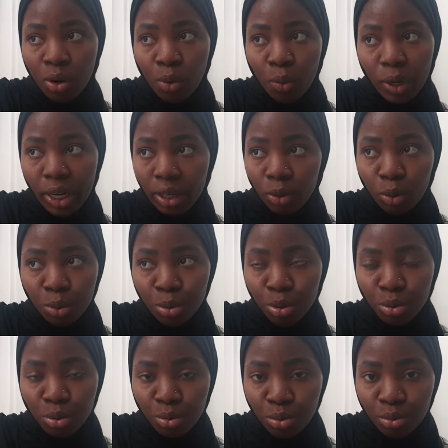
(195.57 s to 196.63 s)
when I go to
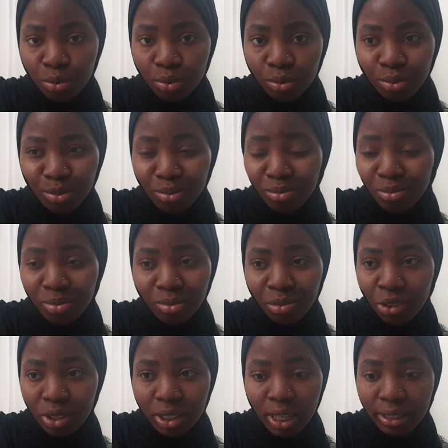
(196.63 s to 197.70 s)
school,
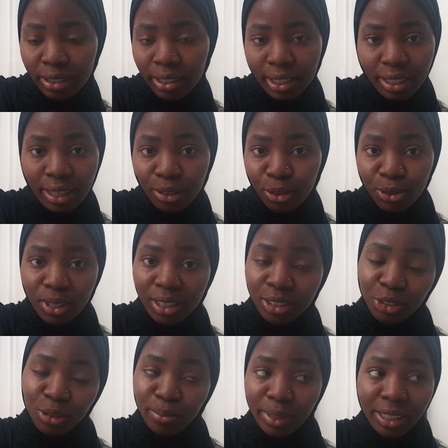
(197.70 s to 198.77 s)
because I don't think I can go to any
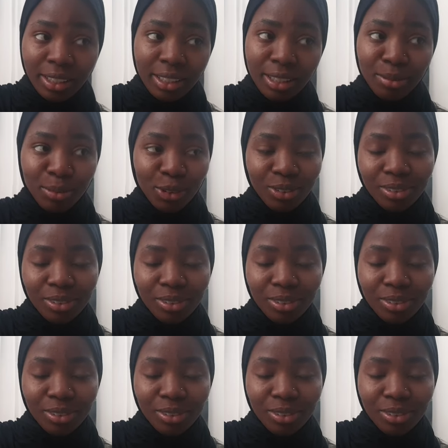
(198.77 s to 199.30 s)
shop again anymore.